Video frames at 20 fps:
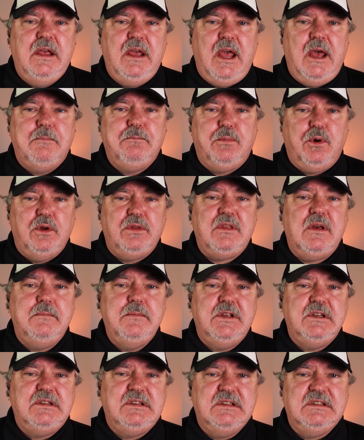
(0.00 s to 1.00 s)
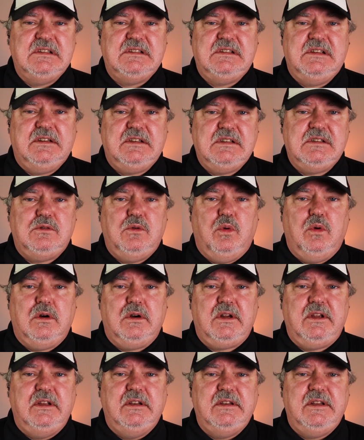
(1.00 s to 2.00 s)
and put them into six
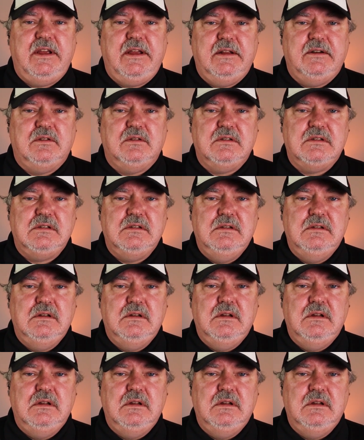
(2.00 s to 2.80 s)
quart containers.